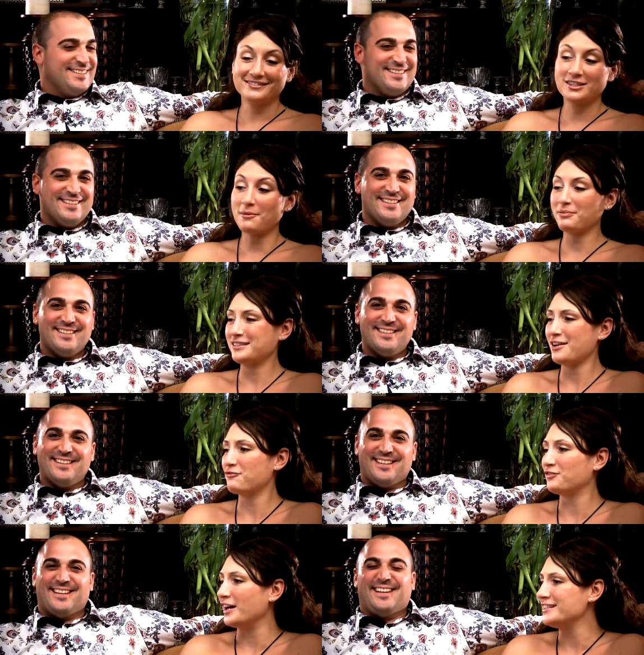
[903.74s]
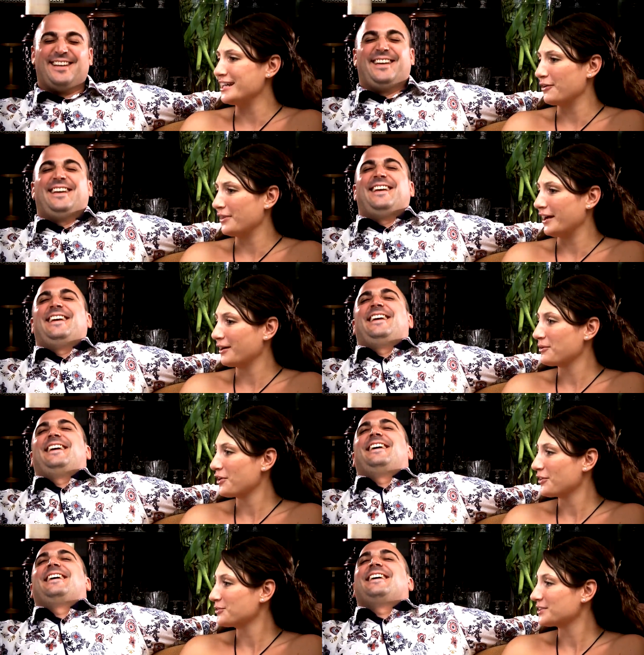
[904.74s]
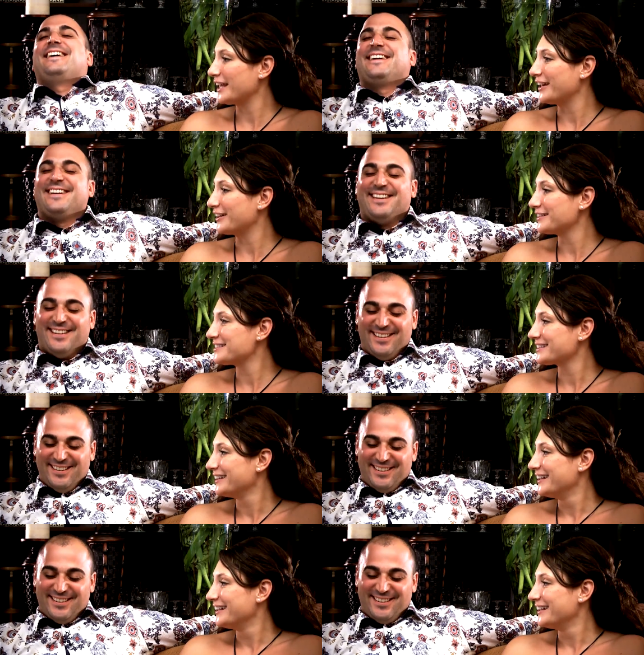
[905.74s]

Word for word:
Speaker 1: not, it's not fun down there with all those layers.